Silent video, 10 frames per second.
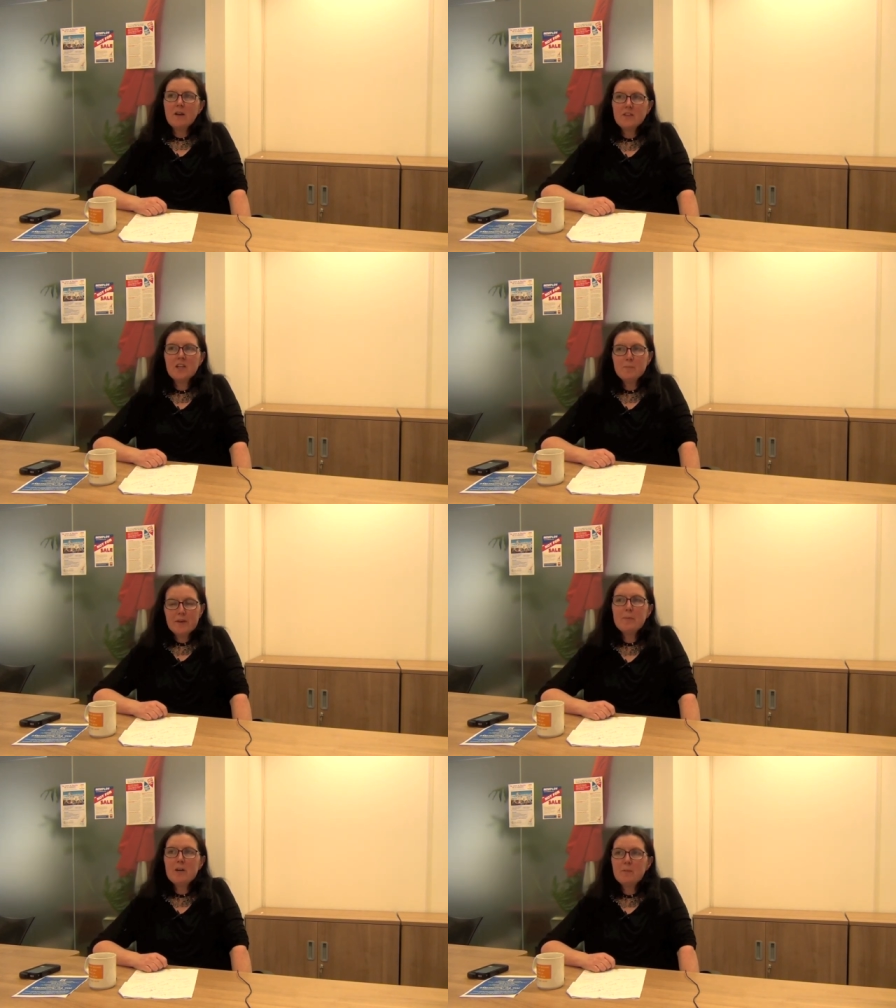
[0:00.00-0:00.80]
I think
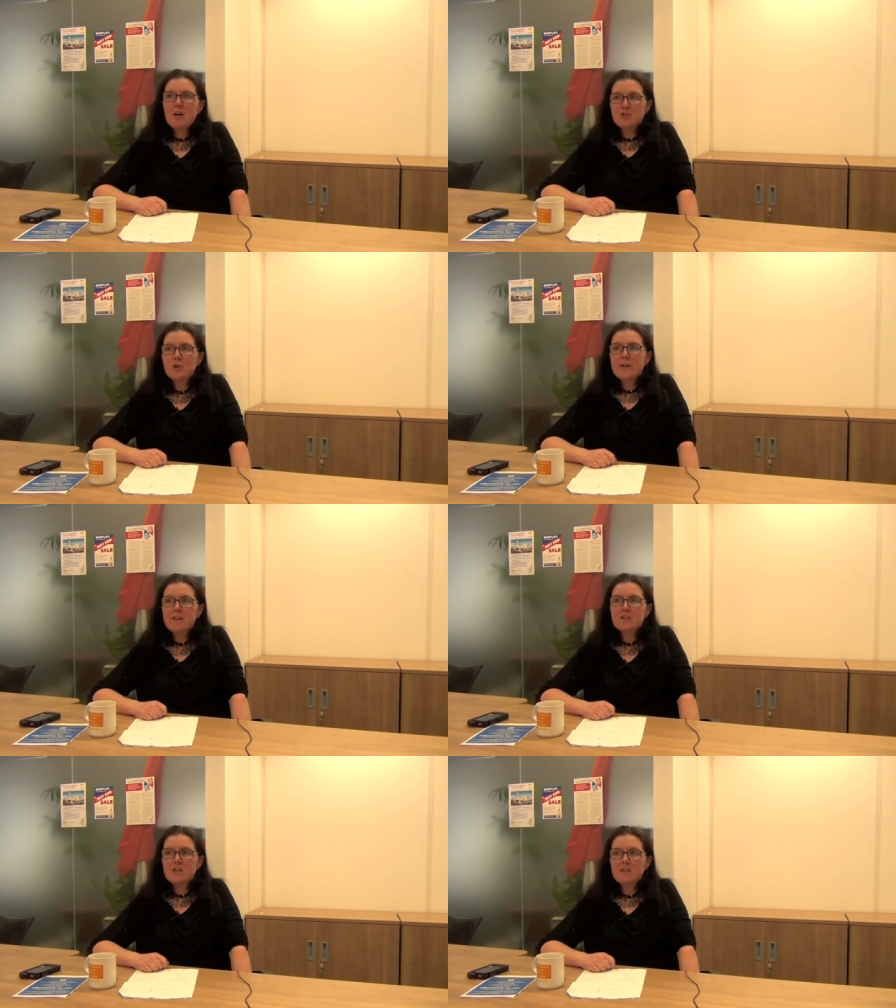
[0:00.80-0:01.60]
people are, are
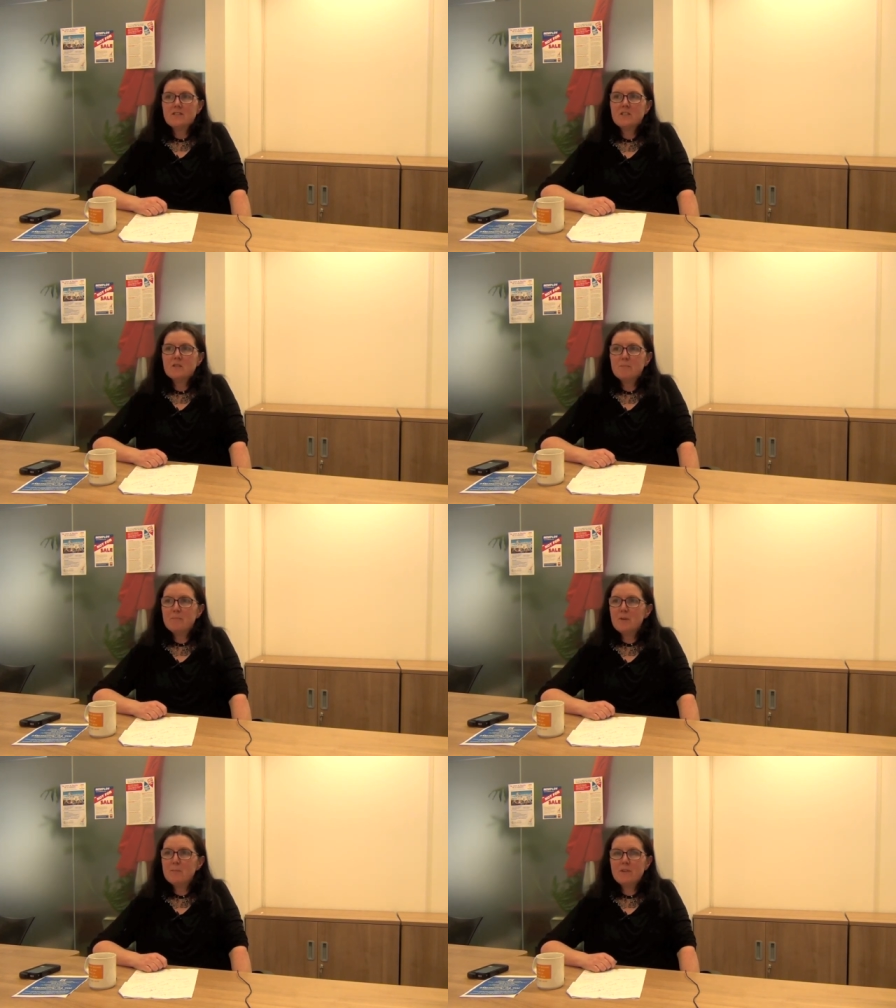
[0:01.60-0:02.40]
joining the dots.
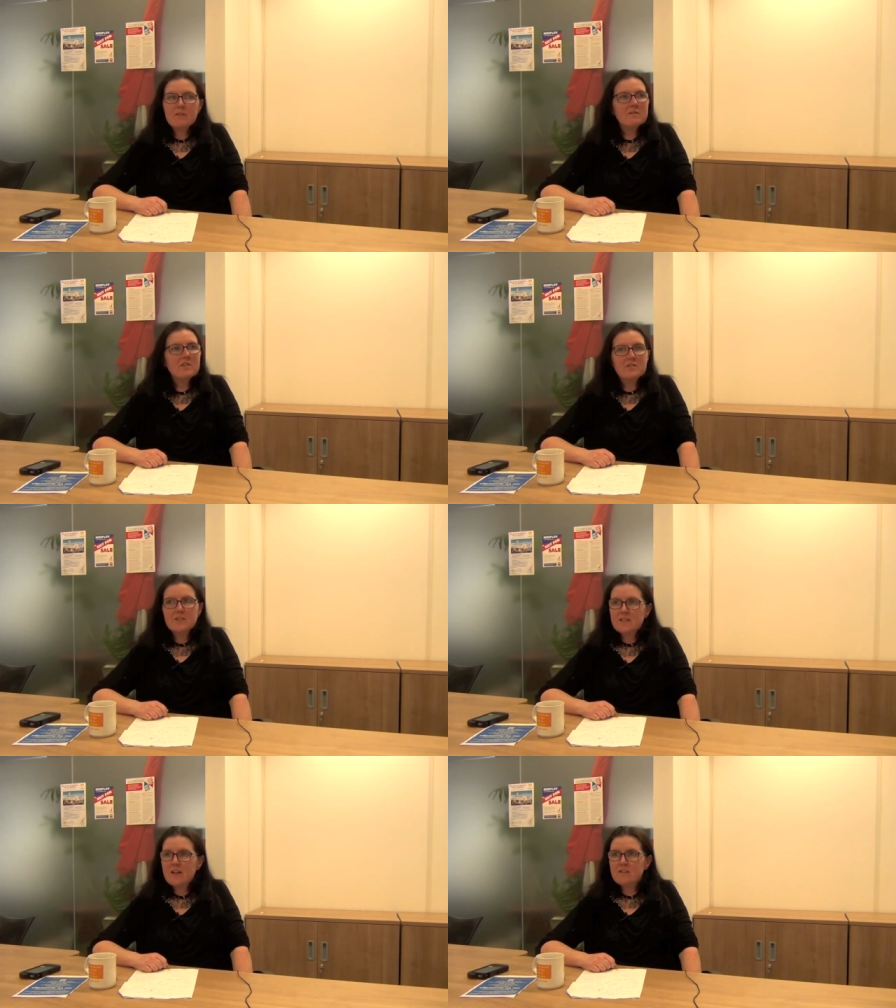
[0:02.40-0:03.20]
People
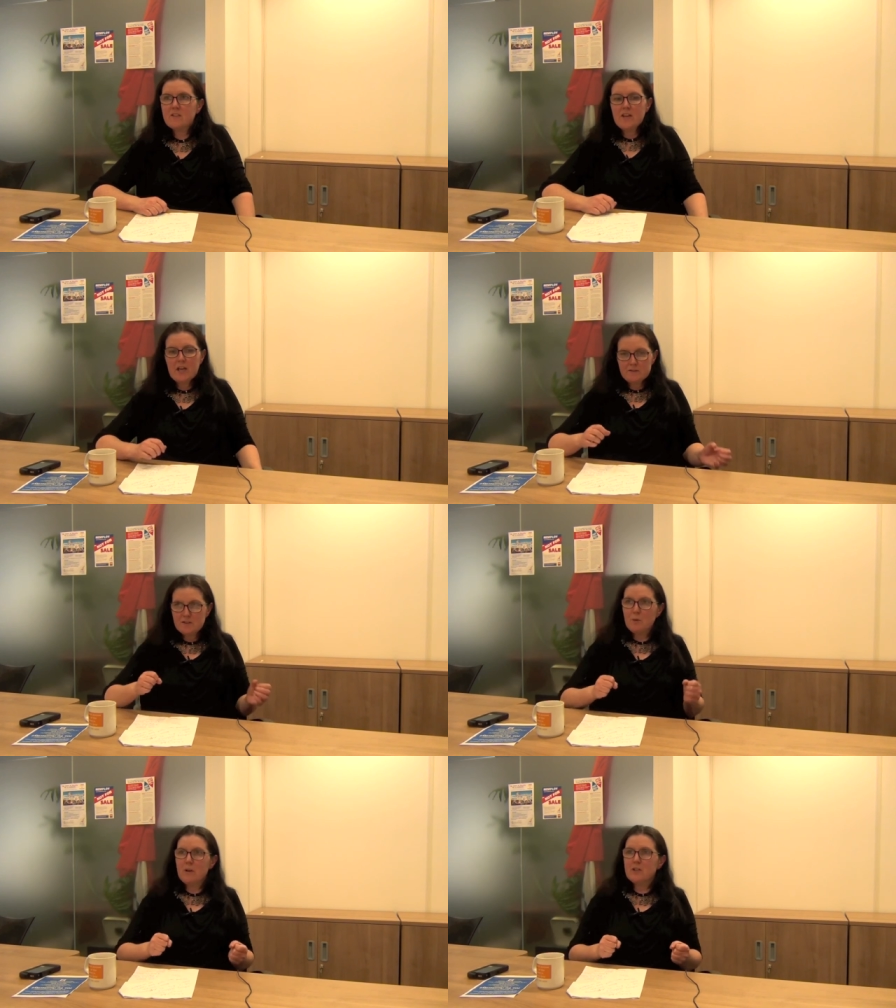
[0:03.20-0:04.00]
understand they have
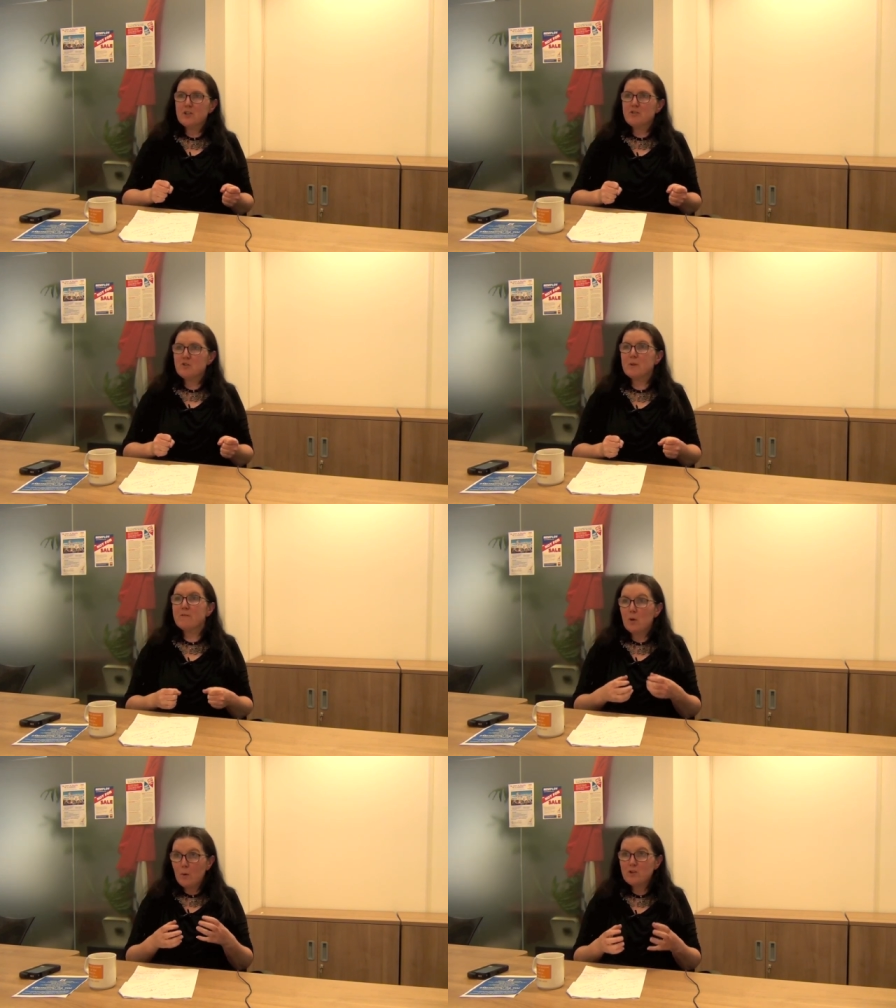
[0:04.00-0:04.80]
small issues, but if
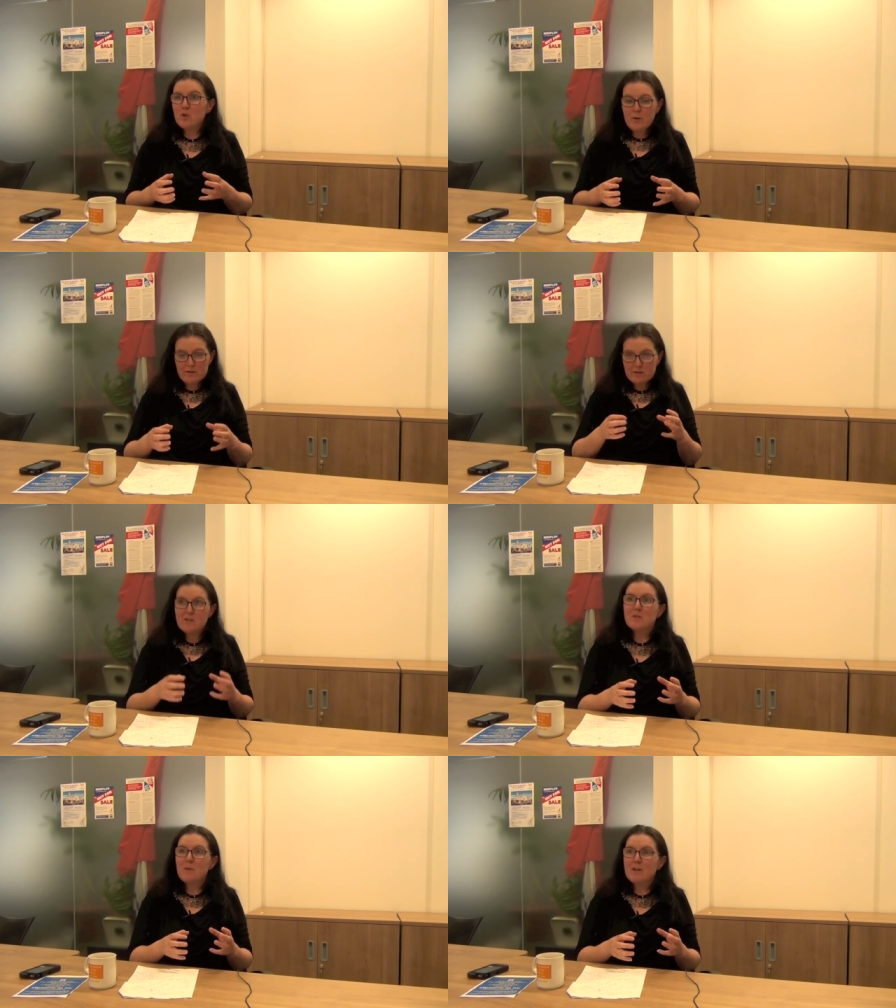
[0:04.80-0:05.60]
they want to win
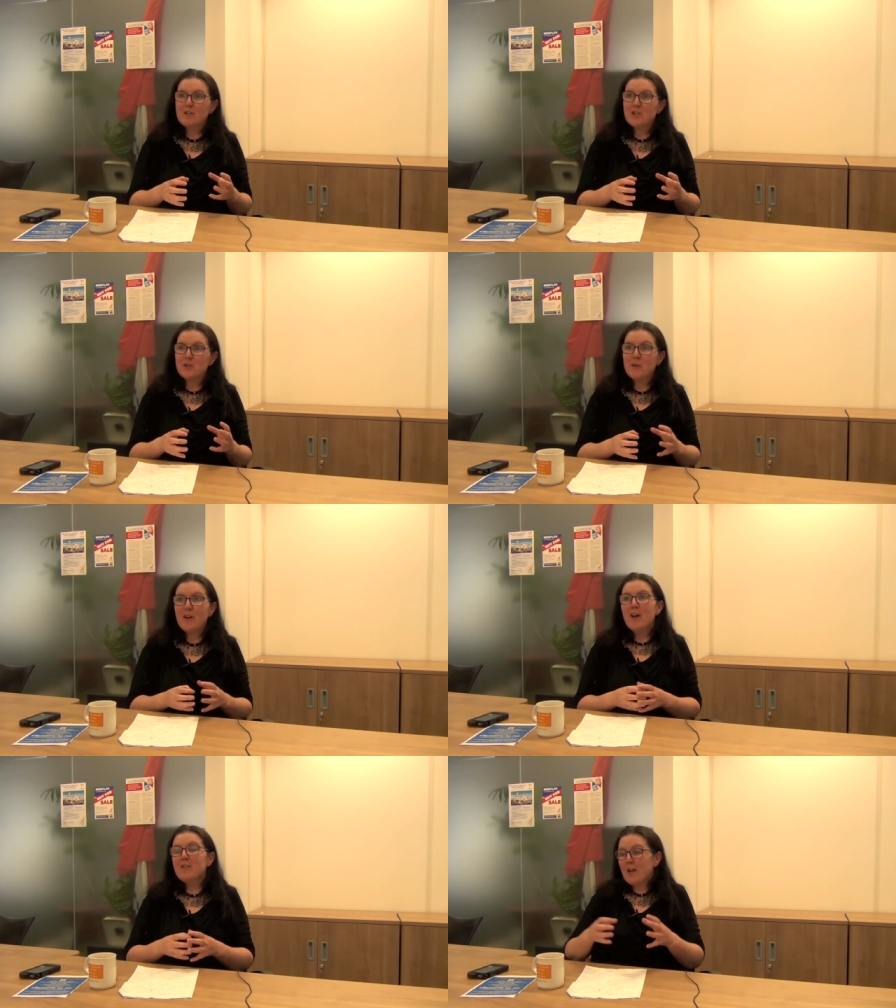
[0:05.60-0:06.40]
their small issue,
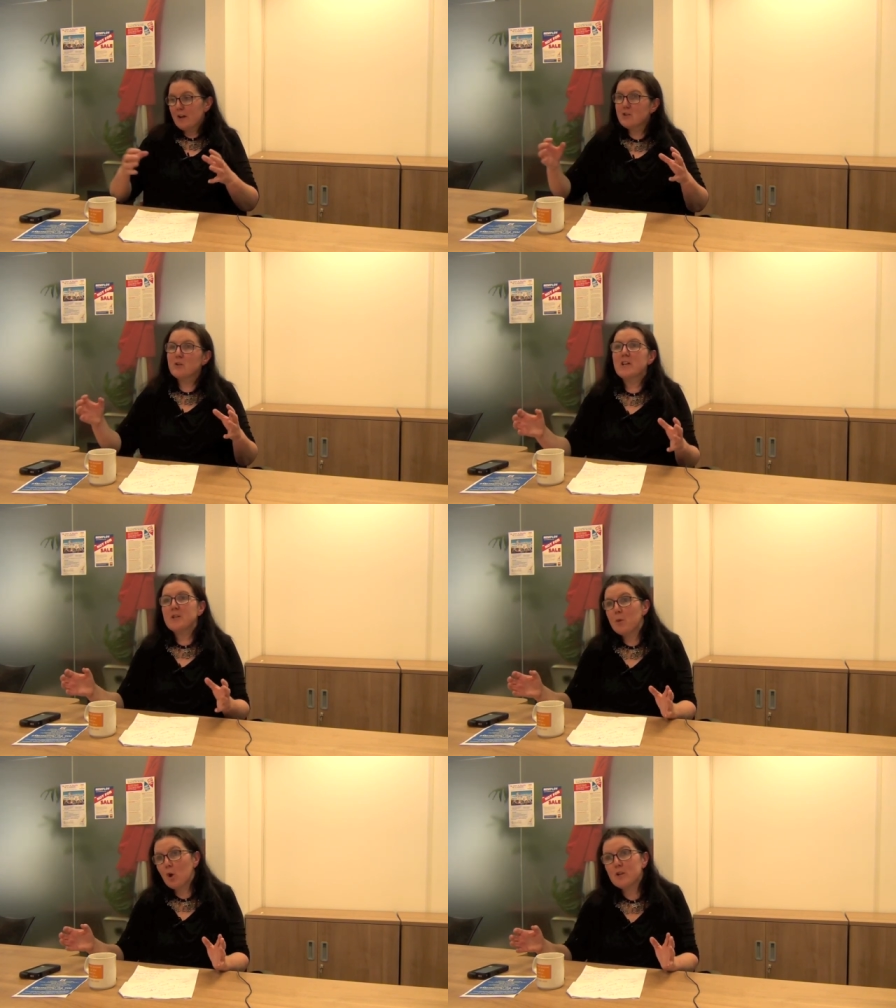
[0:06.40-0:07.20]
they have to
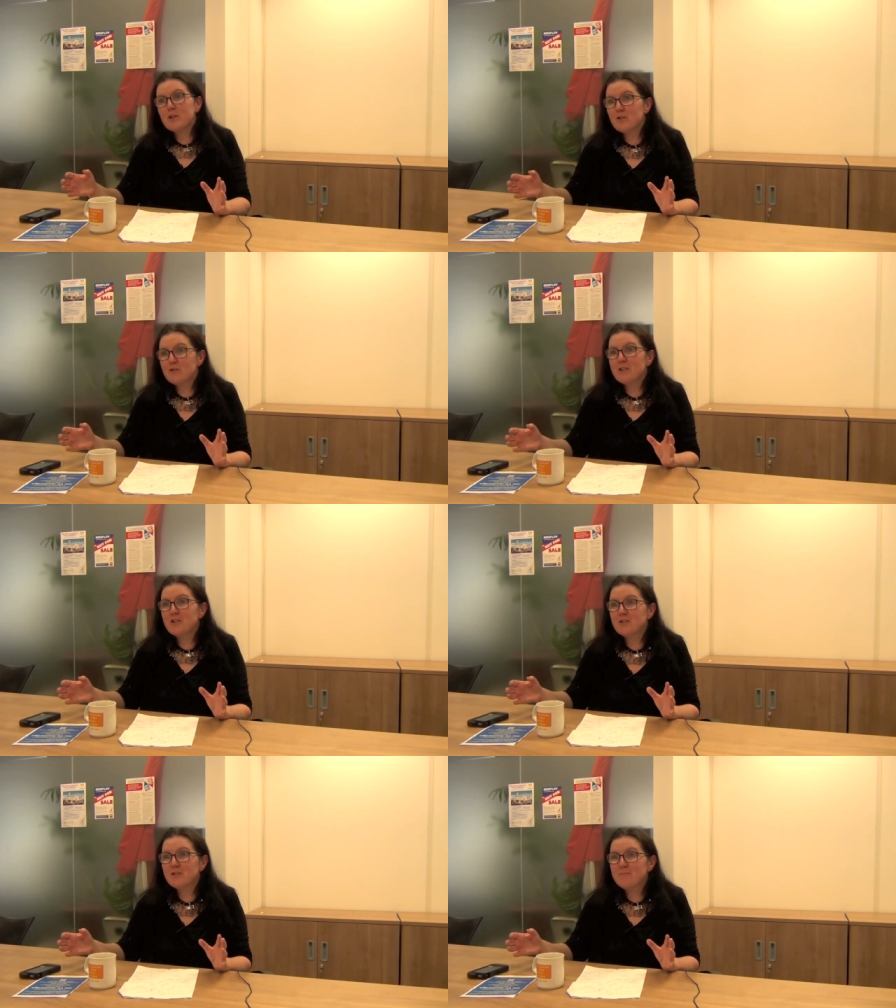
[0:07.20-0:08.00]
unite with all the other
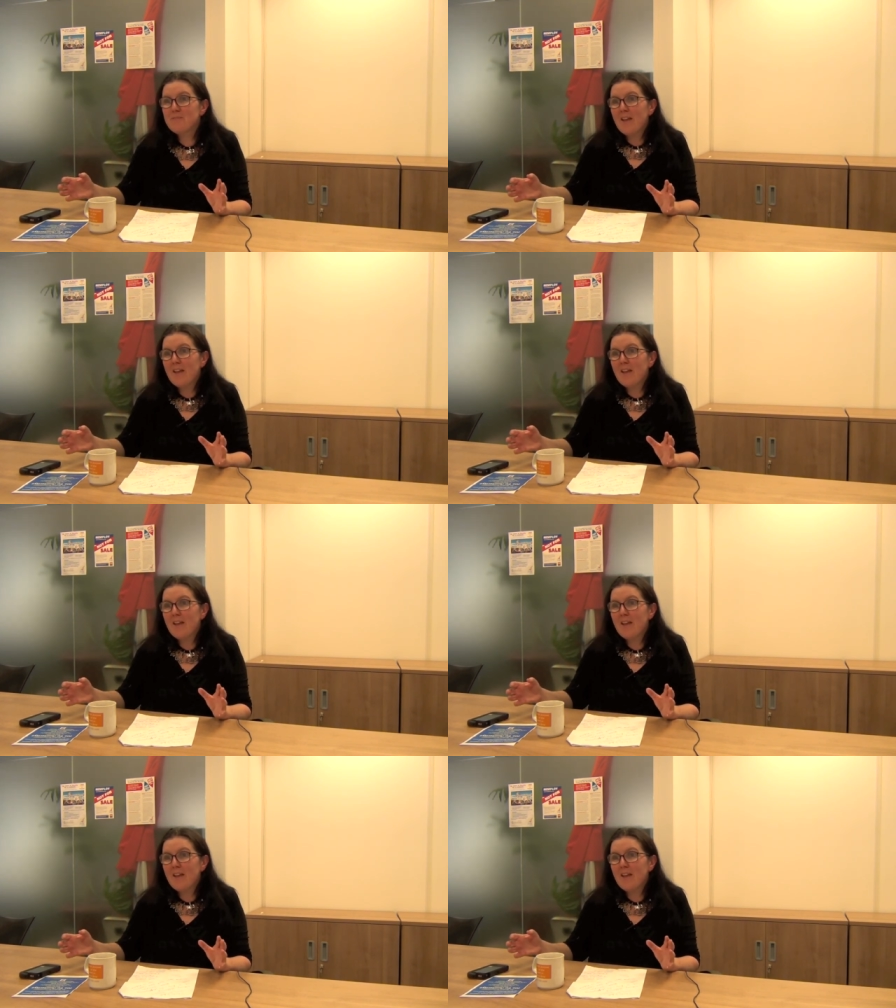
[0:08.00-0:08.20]
issues.